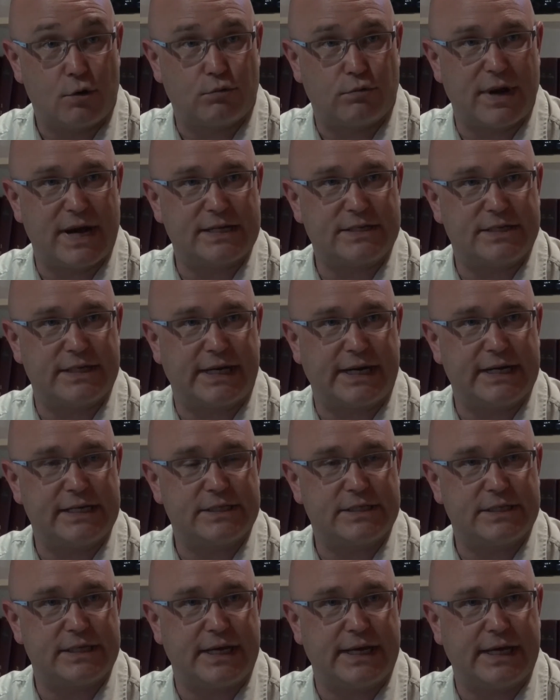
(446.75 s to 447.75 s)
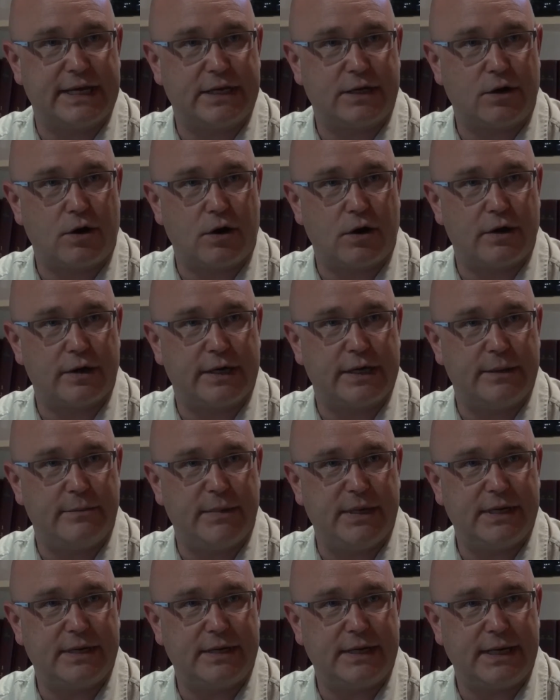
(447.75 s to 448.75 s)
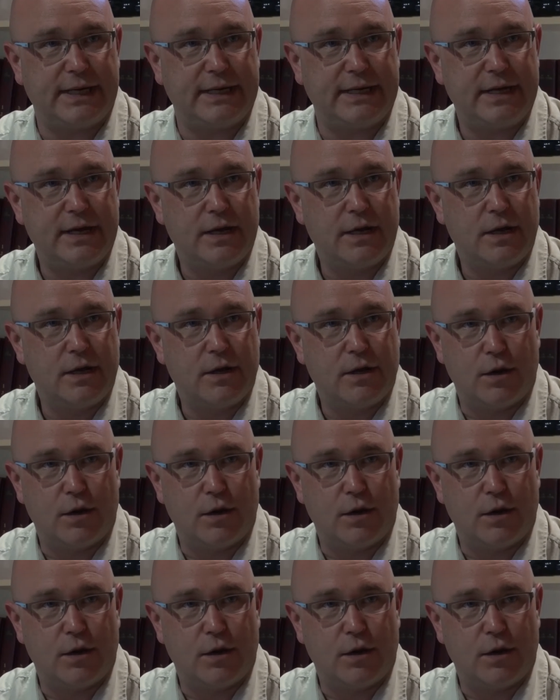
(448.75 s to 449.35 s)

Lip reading: residents in our community,